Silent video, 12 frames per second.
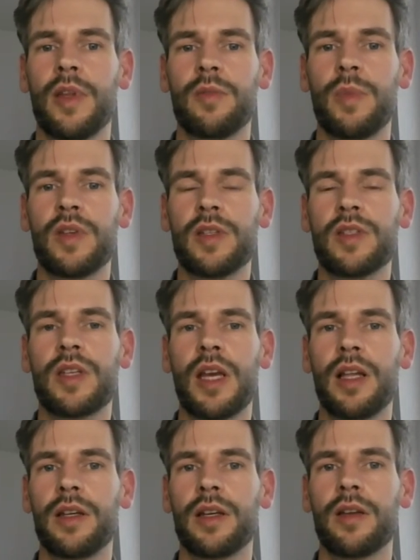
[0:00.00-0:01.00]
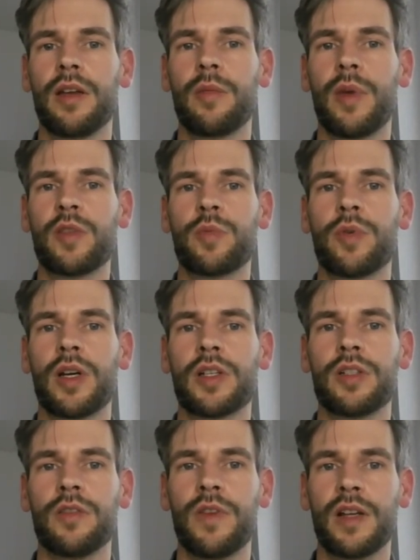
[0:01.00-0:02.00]
basically scaling and mass
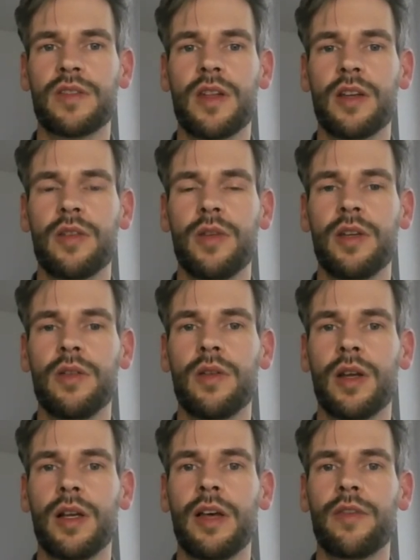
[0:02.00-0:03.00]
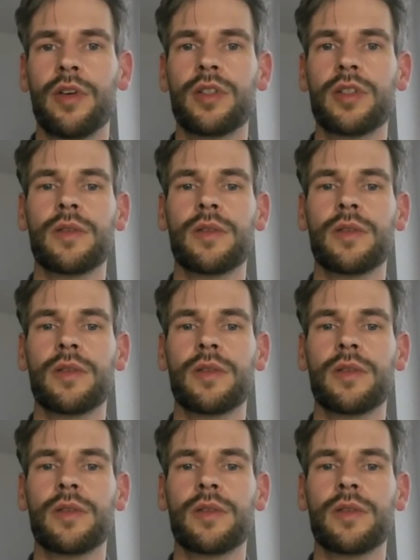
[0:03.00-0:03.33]
production effects that you need to then leverage.